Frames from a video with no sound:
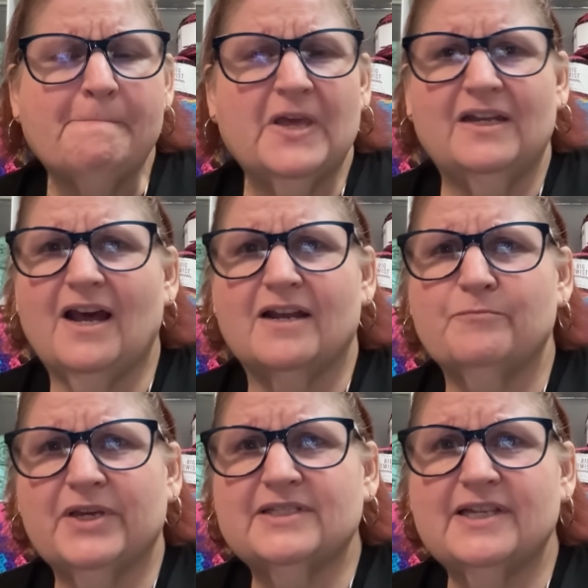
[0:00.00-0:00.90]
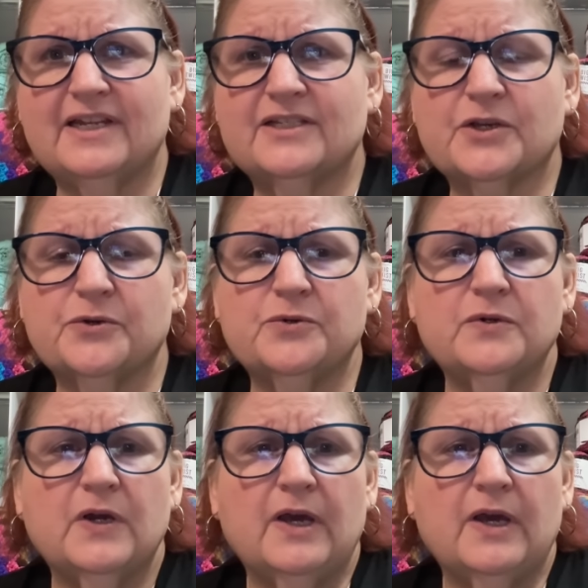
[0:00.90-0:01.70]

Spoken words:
and not a big city school